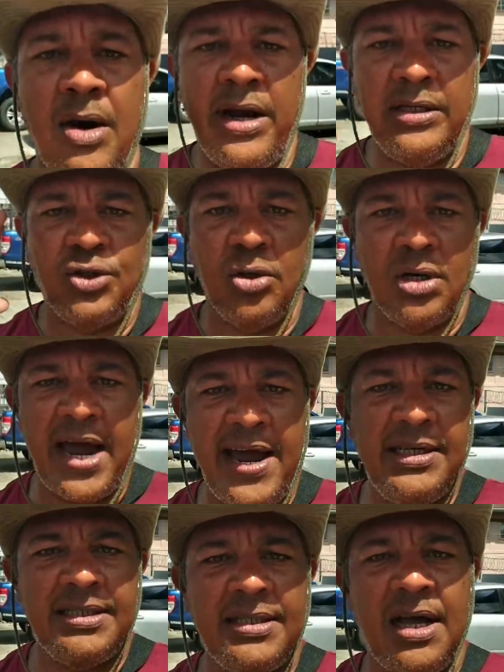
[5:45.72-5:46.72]
right, so
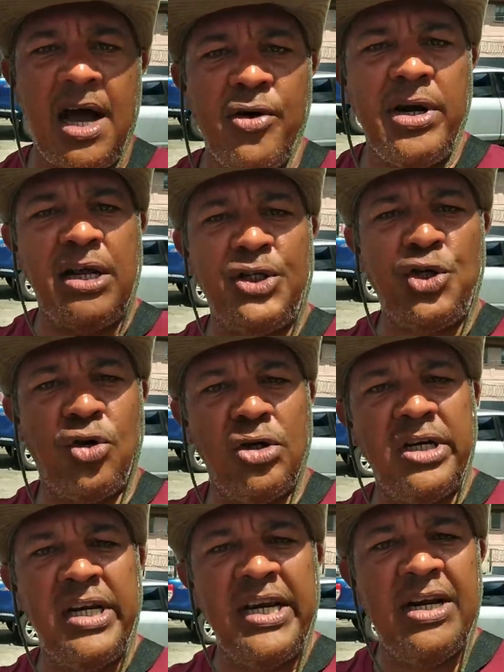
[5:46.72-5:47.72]
guys, I've been showing you
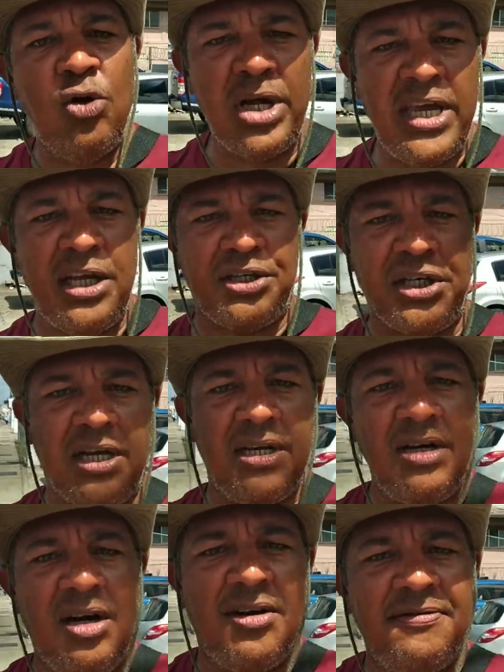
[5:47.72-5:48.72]
the location
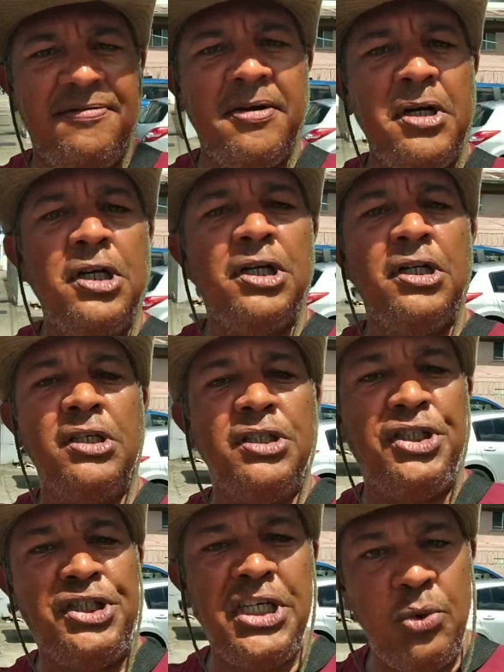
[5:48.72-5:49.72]
of
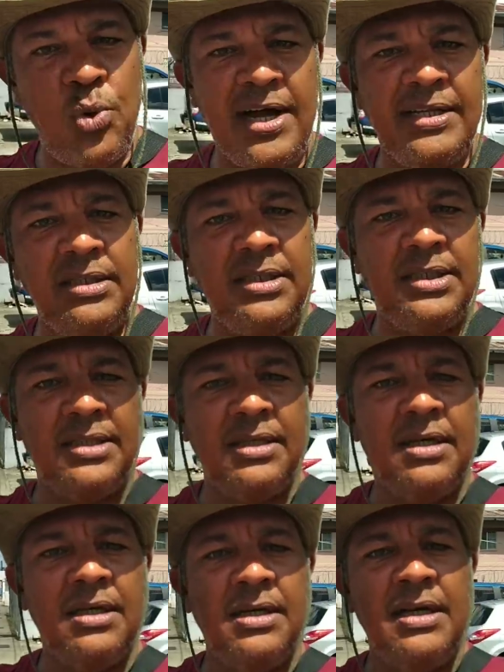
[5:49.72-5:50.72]
Jiwan's
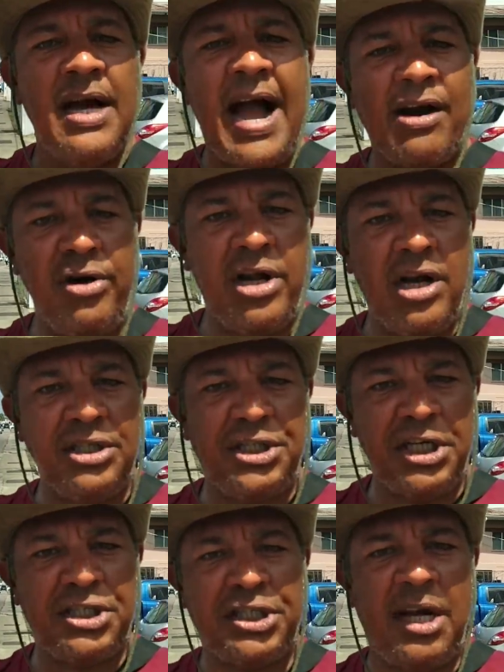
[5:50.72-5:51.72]

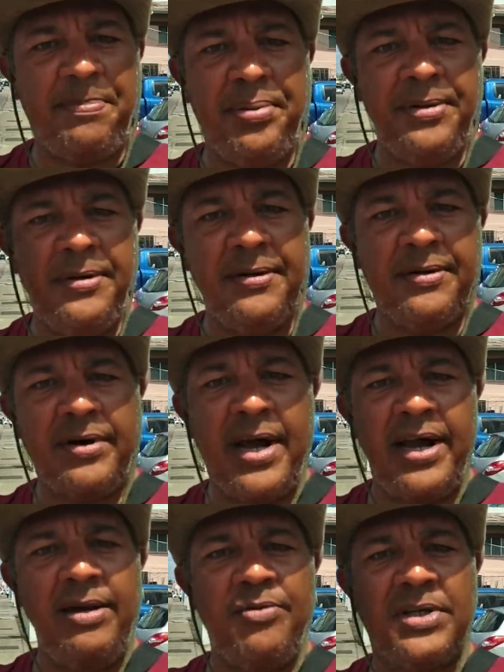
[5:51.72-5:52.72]
agriculture shop
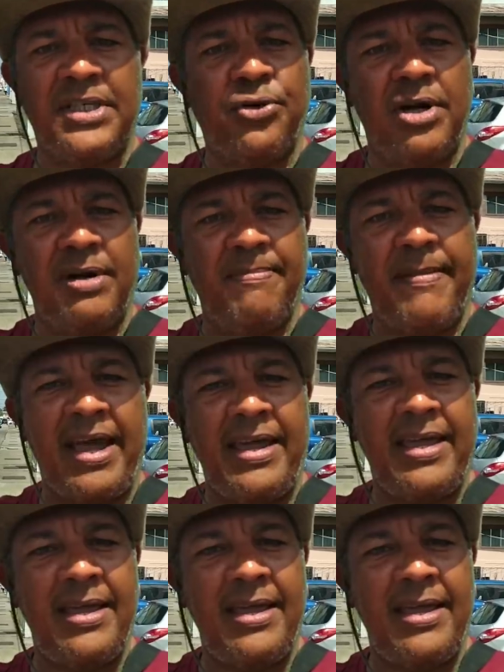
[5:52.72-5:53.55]
right, which is owned by